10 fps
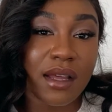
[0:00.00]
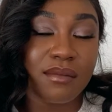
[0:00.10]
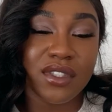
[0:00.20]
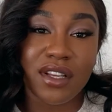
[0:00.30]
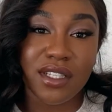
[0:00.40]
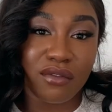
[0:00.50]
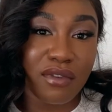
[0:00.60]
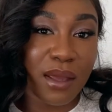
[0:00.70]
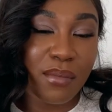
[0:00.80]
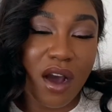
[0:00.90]
So it's a
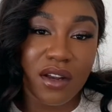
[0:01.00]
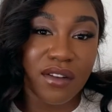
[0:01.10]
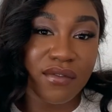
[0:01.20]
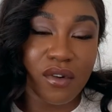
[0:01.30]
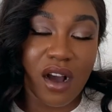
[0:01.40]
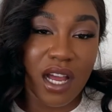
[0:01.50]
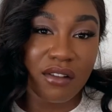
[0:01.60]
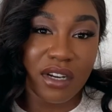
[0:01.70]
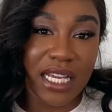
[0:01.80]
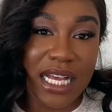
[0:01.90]
great partner for
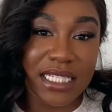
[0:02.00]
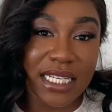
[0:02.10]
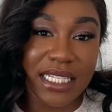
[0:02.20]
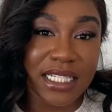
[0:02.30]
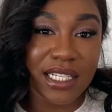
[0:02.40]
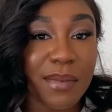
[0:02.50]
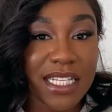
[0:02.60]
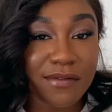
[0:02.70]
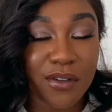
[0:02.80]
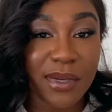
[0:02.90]
hyaluronic acid. Best
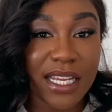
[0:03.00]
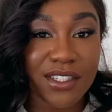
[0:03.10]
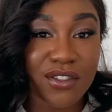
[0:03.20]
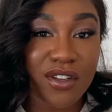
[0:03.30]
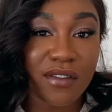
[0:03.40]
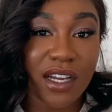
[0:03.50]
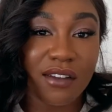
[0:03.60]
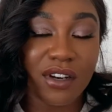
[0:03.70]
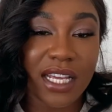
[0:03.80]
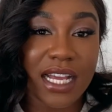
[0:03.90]
formulations of
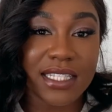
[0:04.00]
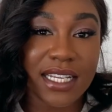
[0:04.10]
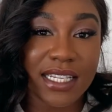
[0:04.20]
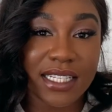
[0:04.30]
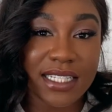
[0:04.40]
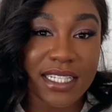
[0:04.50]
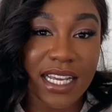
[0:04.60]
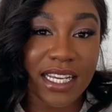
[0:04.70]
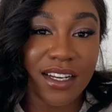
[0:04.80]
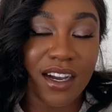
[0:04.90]
hyaluronic acid
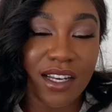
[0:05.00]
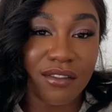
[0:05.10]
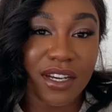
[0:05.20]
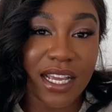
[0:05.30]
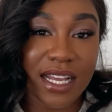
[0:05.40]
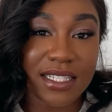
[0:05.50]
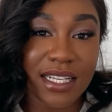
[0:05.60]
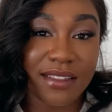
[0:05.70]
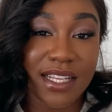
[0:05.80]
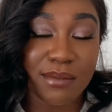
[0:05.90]
contain hyaluronic
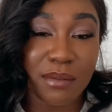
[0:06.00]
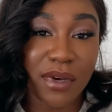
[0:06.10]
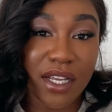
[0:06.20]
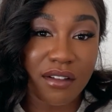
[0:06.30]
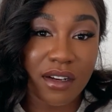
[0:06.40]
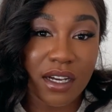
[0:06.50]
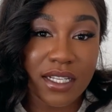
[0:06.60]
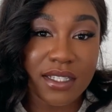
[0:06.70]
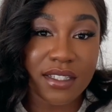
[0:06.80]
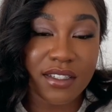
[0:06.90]
acid that's been
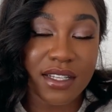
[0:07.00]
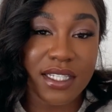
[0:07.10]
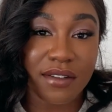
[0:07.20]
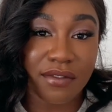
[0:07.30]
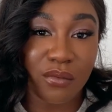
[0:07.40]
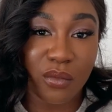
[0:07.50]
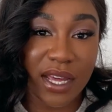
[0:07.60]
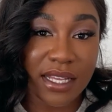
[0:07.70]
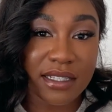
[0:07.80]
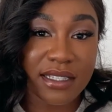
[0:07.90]
micronized, so there's different
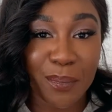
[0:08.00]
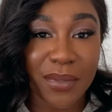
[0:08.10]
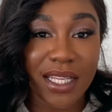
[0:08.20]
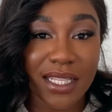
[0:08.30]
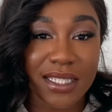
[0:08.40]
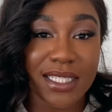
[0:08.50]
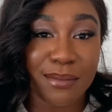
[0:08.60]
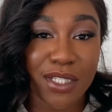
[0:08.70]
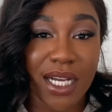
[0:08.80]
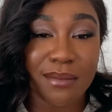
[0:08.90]
weights.
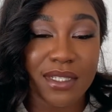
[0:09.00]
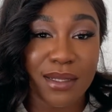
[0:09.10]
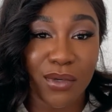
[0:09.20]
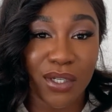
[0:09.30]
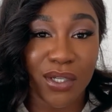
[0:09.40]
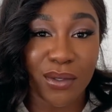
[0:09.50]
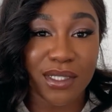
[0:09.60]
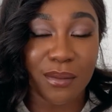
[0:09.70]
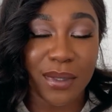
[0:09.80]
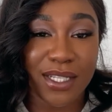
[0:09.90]
Sometimes the molecules
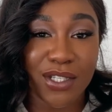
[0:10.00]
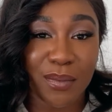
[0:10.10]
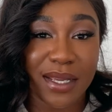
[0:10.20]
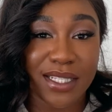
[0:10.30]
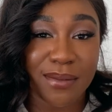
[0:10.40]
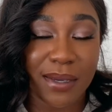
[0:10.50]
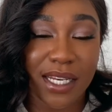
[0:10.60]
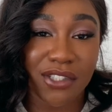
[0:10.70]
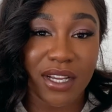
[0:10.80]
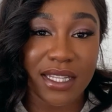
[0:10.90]
can be too big to
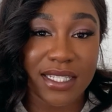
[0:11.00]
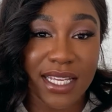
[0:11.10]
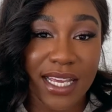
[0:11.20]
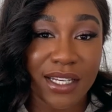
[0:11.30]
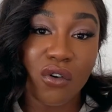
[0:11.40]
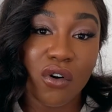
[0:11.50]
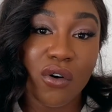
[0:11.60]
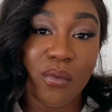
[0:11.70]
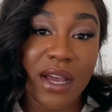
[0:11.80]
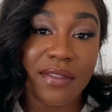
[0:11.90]
penetrate the skin, or
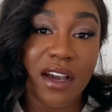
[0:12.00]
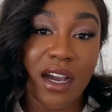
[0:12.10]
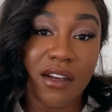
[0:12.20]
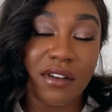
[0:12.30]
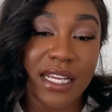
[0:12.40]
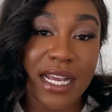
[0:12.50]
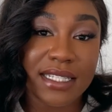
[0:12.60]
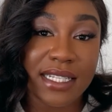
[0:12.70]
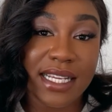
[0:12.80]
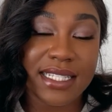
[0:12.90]
where the hyaluronic acid
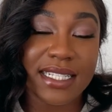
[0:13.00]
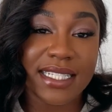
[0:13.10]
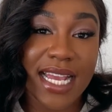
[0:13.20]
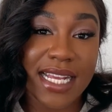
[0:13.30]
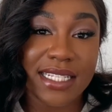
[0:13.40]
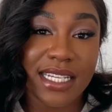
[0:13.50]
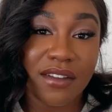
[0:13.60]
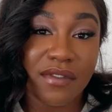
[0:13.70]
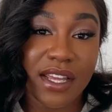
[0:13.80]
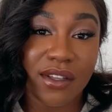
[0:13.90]
is contained in a
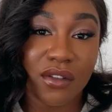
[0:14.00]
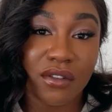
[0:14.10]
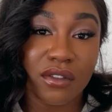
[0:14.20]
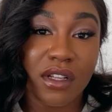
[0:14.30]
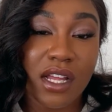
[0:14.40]
vehicle